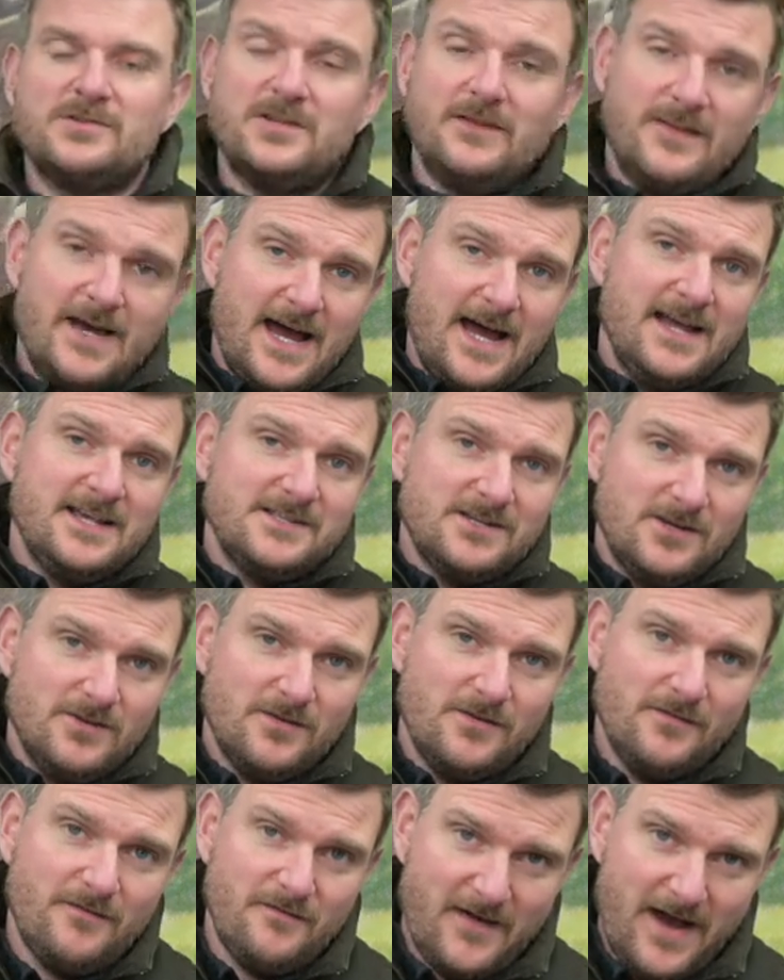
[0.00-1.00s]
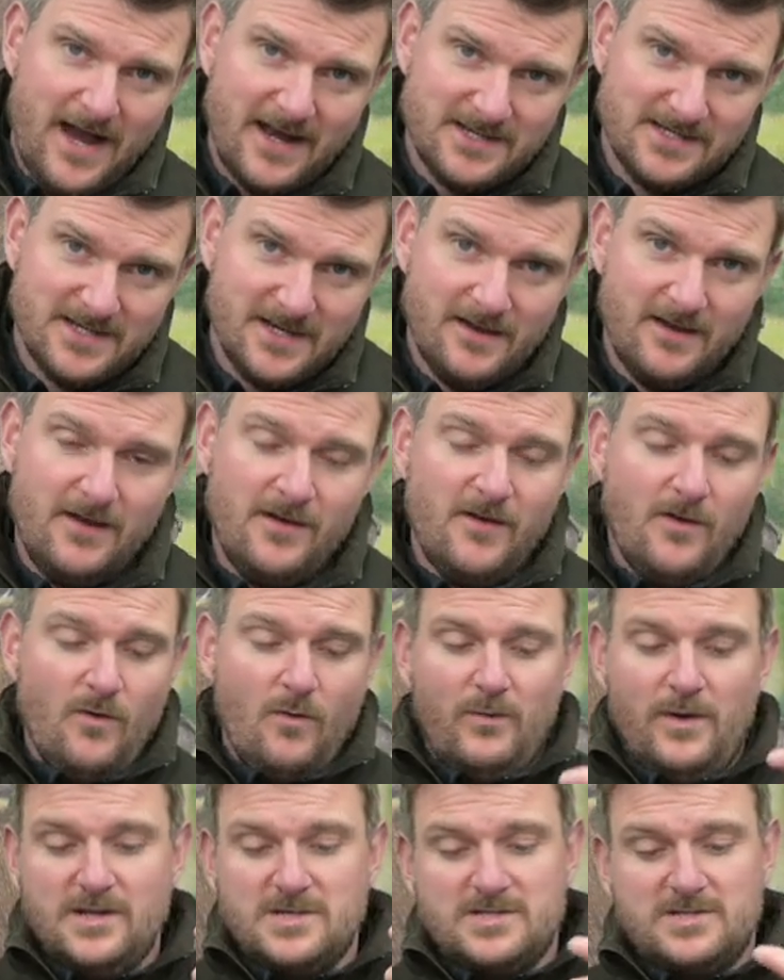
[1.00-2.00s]
So that is another factor
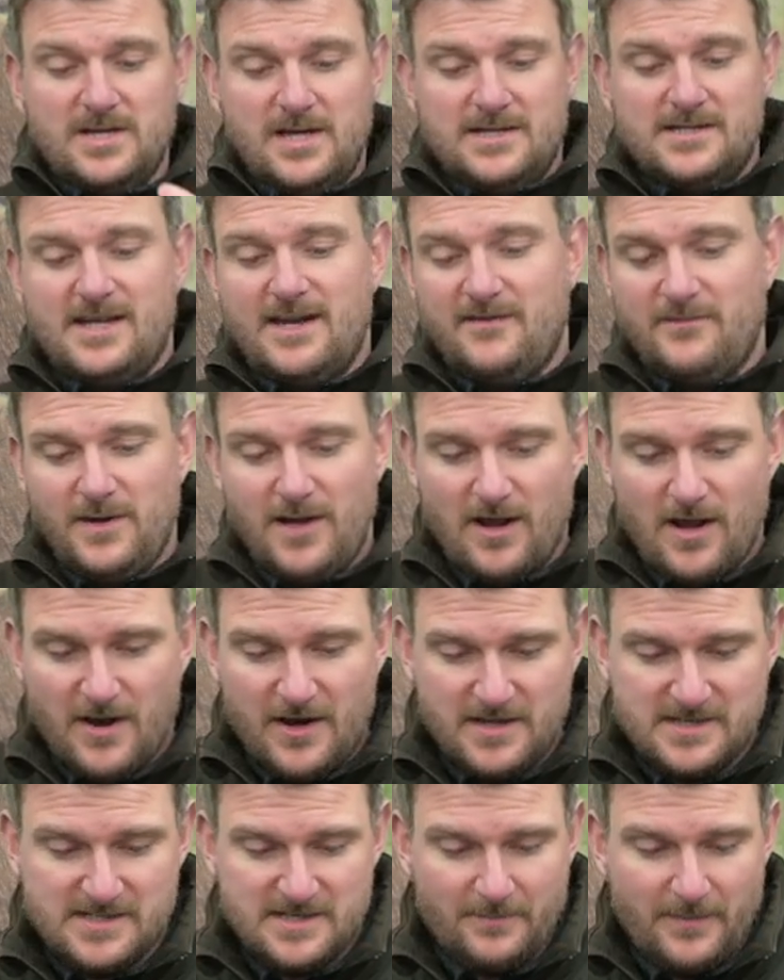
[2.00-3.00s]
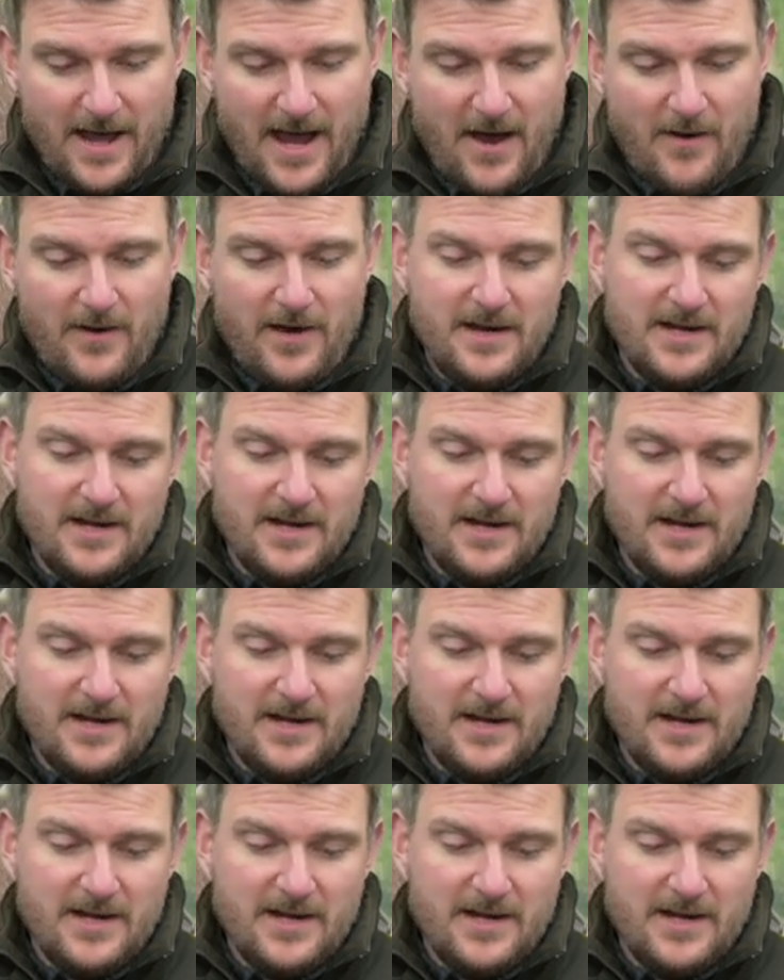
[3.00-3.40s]
which CZ have been honest about,